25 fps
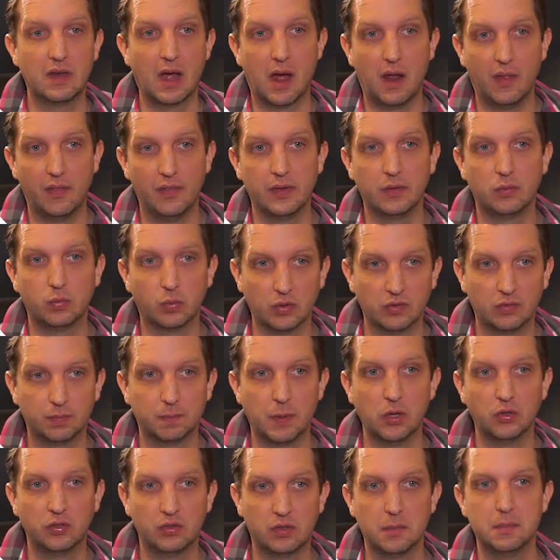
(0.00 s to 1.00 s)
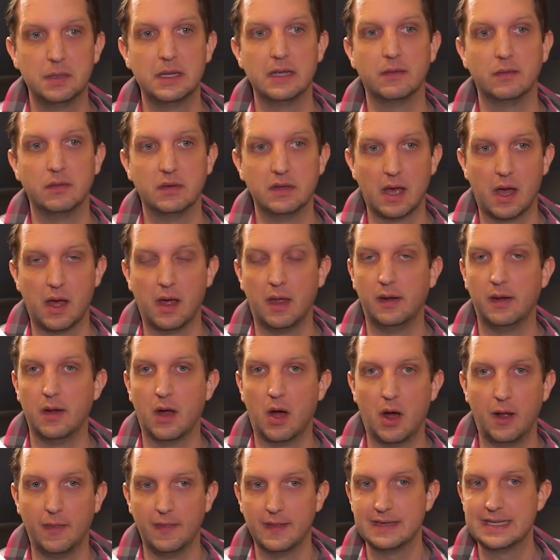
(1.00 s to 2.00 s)
done. This was supposed to be done
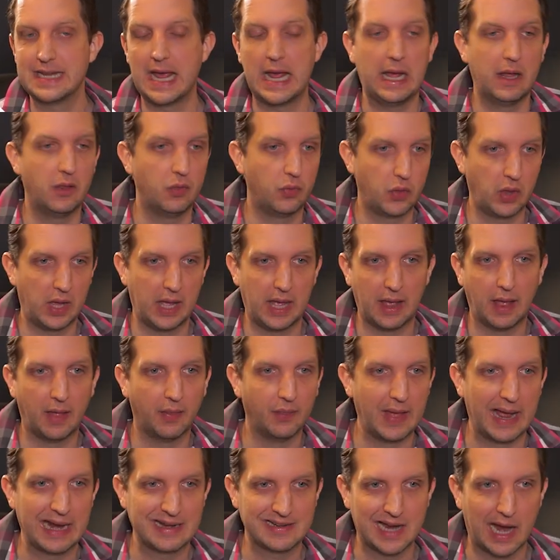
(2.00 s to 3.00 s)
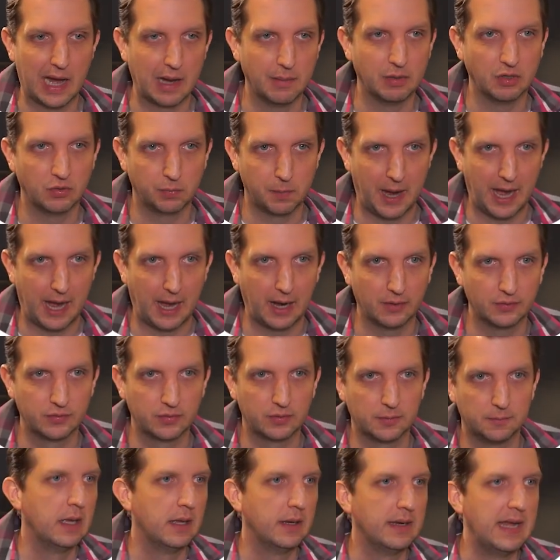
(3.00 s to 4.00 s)
on the tenth, and that time has
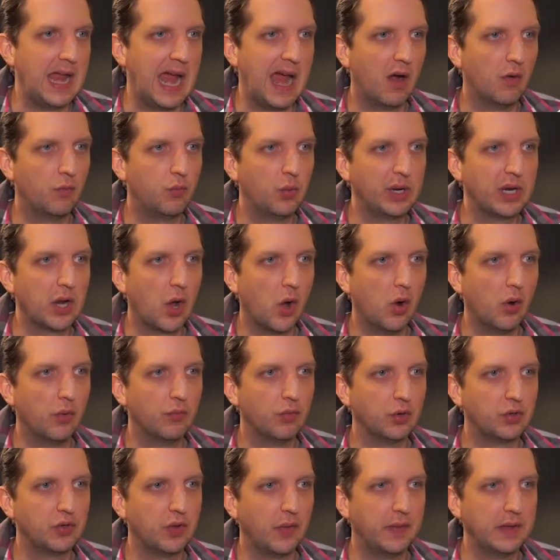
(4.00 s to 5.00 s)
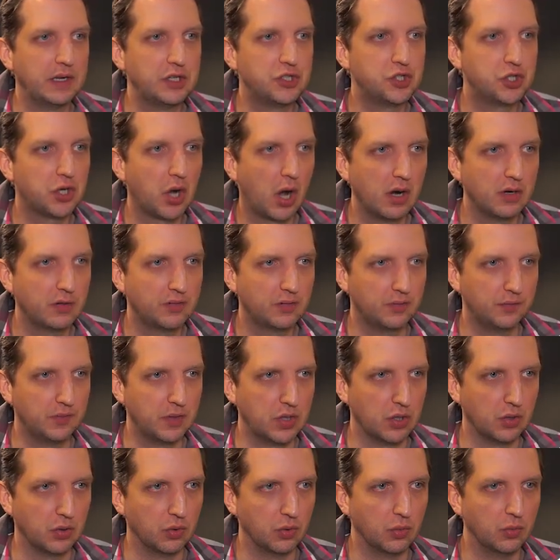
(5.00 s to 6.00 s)
passed. Now, if we go over to the charts
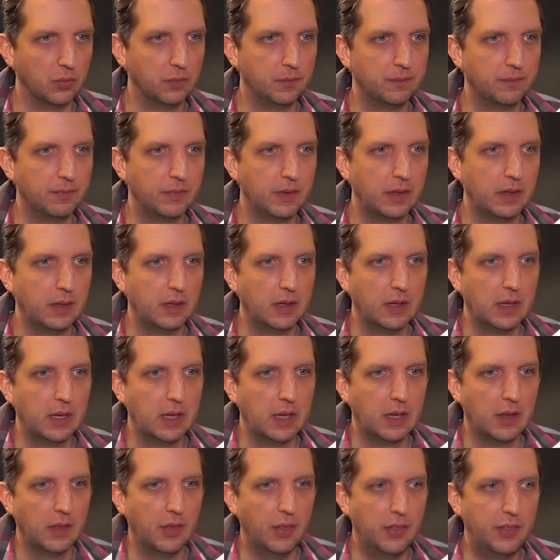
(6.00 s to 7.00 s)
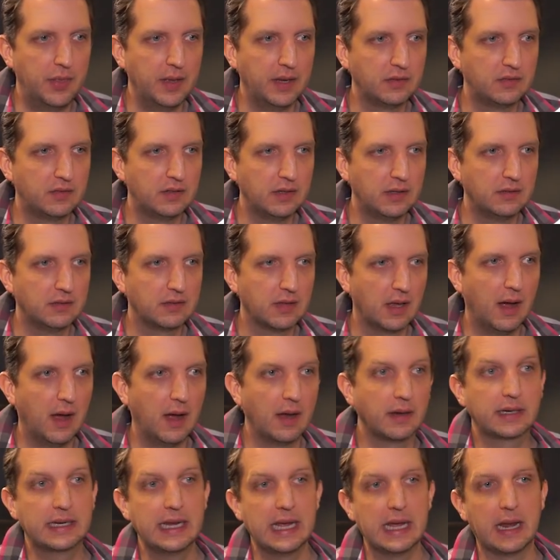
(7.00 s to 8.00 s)
view, this is,
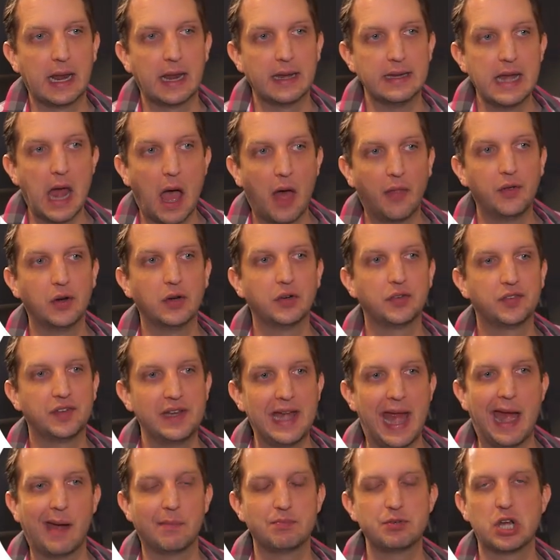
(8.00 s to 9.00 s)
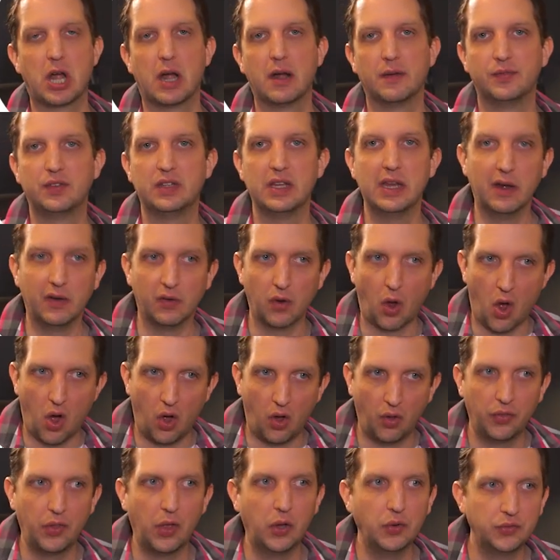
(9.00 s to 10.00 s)
again, another snapshot of seeing
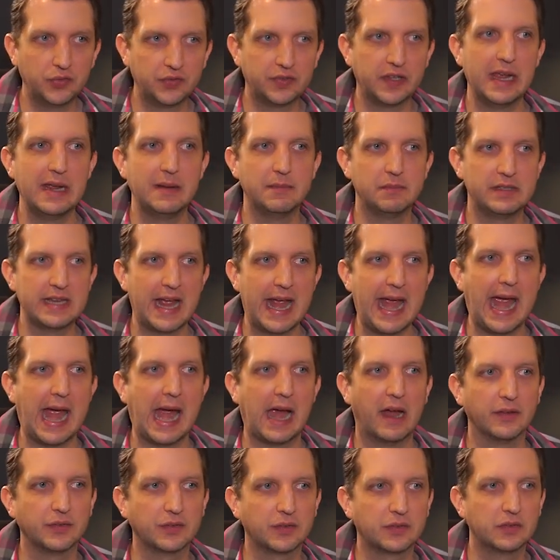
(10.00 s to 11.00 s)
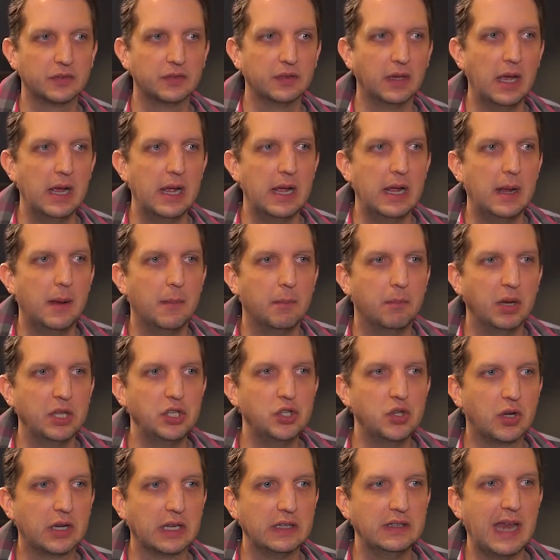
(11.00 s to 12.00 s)
all those same tasks,
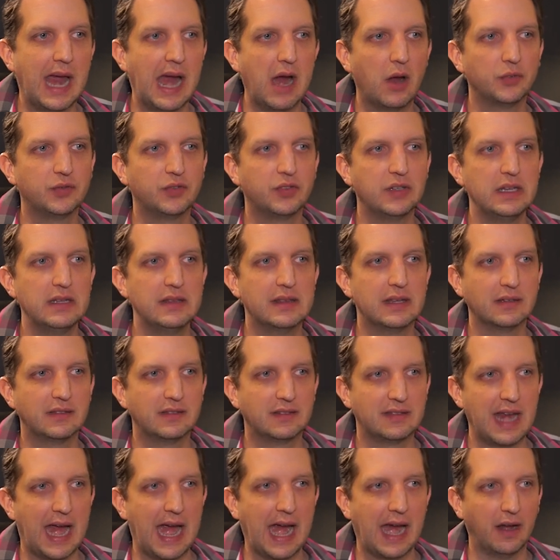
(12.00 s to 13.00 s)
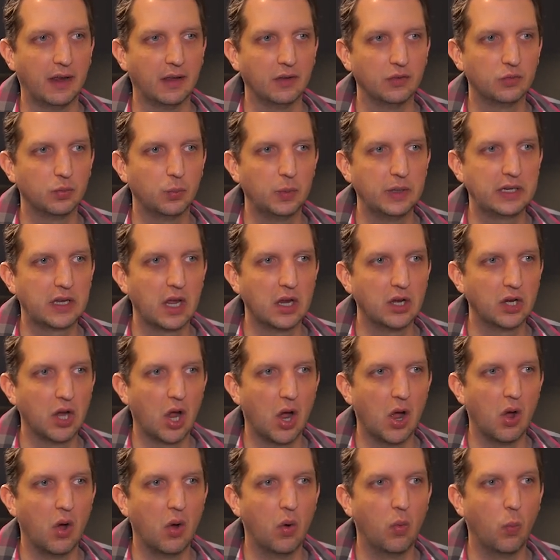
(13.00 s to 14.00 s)
but you can now see the status. We can
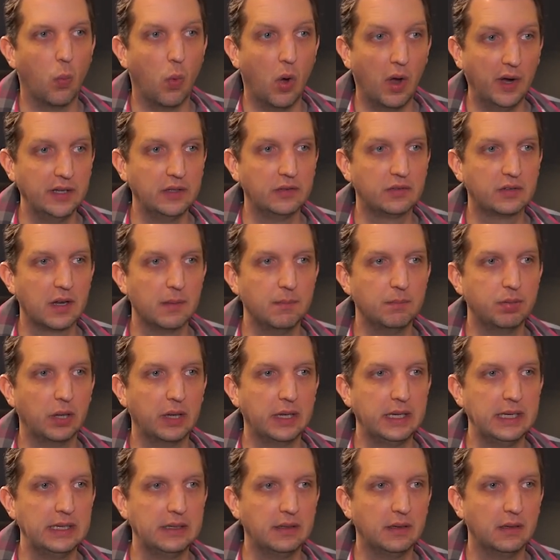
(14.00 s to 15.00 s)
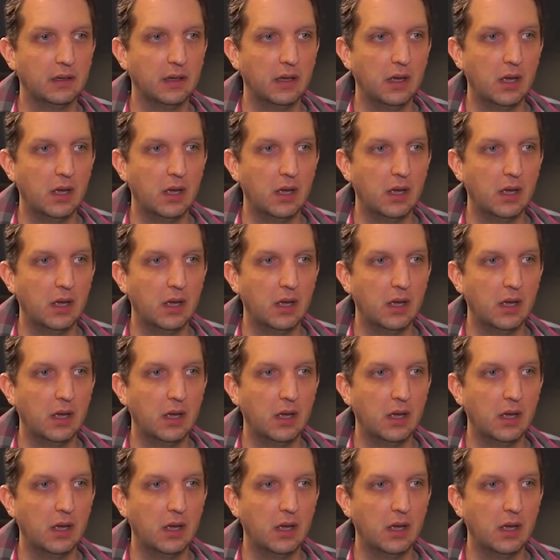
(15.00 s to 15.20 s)
go, one is complete,